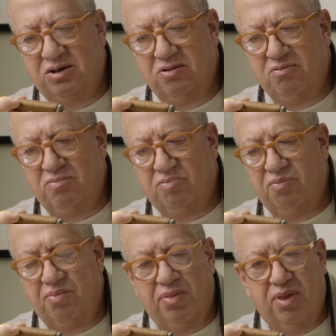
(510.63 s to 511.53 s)
to
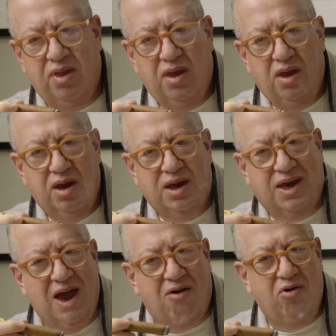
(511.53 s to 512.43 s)

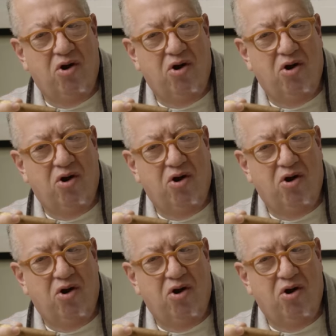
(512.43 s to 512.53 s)
carry